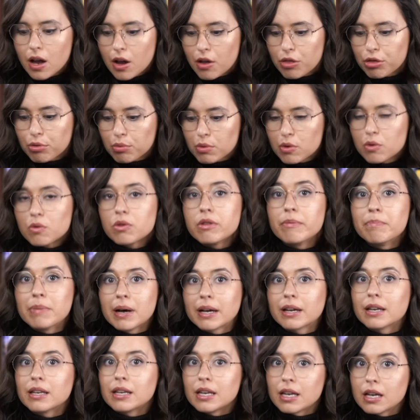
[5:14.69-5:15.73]
through the
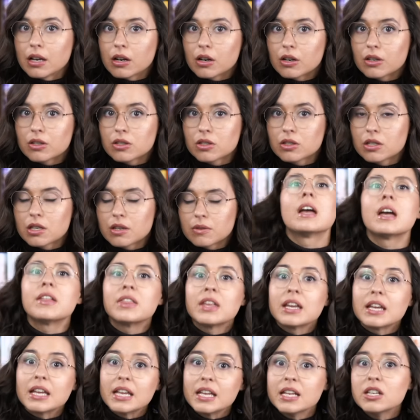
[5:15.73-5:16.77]
Buccaneers, and
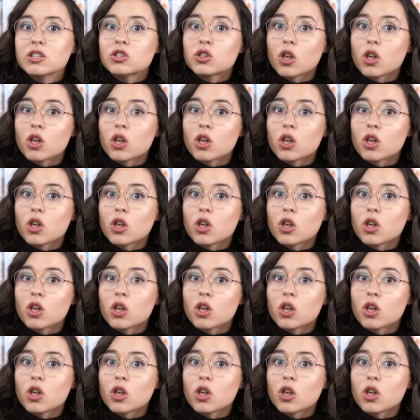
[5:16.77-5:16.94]
that he's